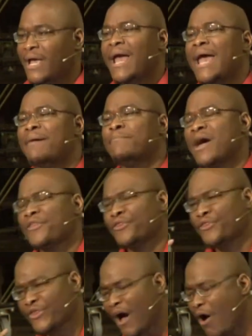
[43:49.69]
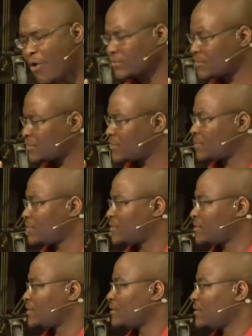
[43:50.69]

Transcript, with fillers: and my thoughts